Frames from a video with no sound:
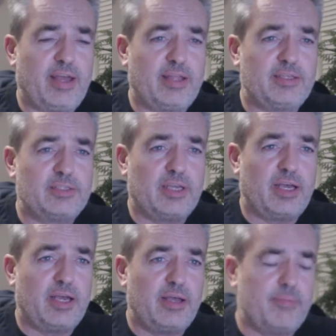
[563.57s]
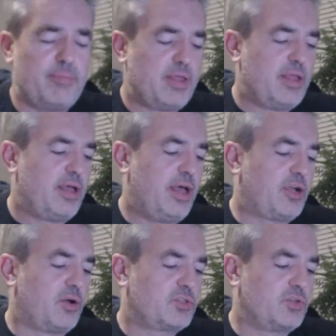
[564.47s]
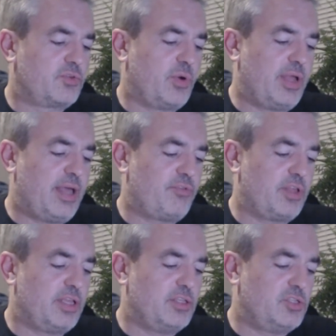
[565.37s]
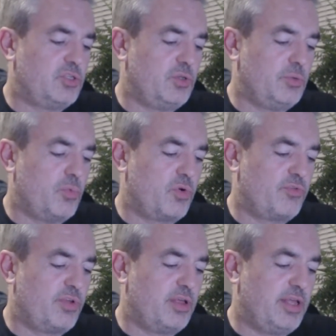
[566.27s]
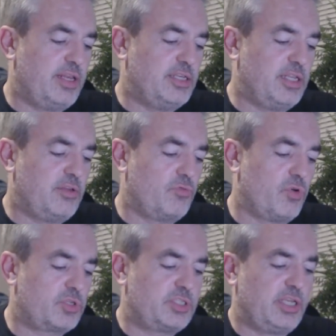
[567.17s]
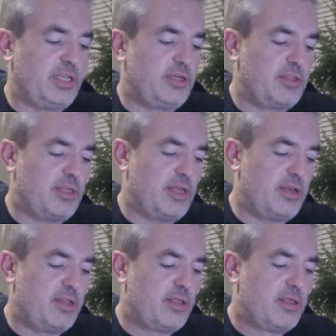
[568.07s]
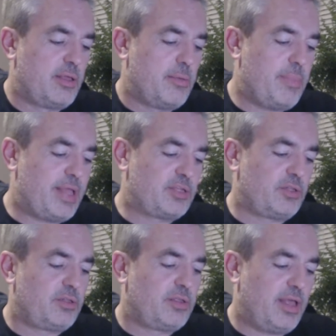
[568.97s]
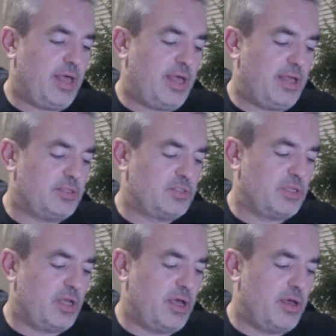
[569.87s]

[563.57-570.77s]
and I got sort of quite heavily into more of an indie rock scene than metal. And